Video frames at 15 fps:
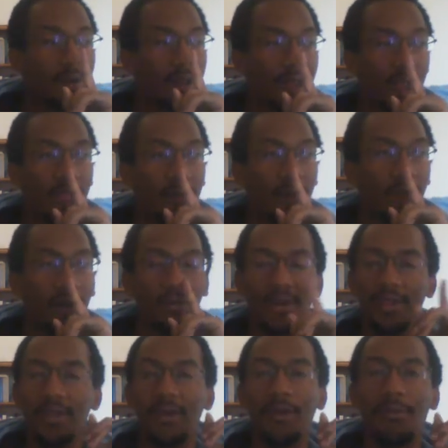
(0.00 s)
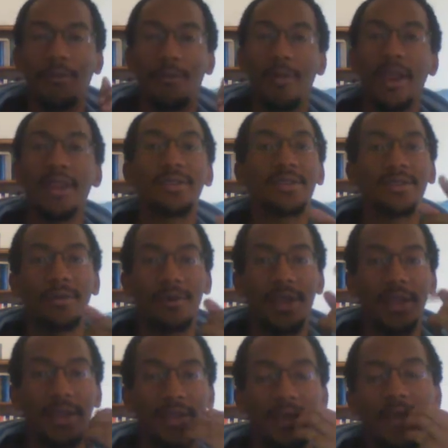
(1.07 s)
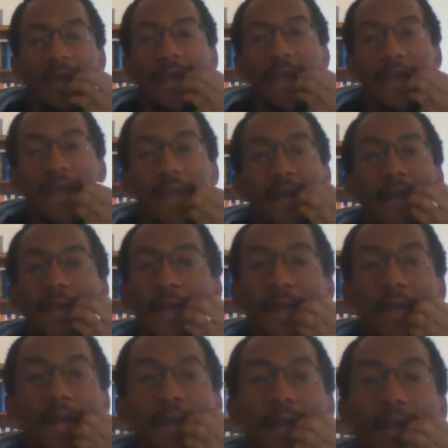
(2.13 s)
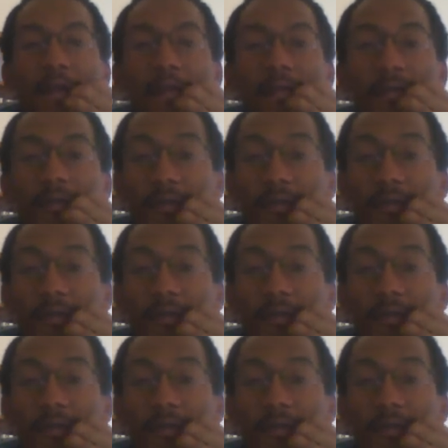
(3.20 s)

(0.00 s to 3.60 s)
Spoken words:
came out with a great story in the end. It is a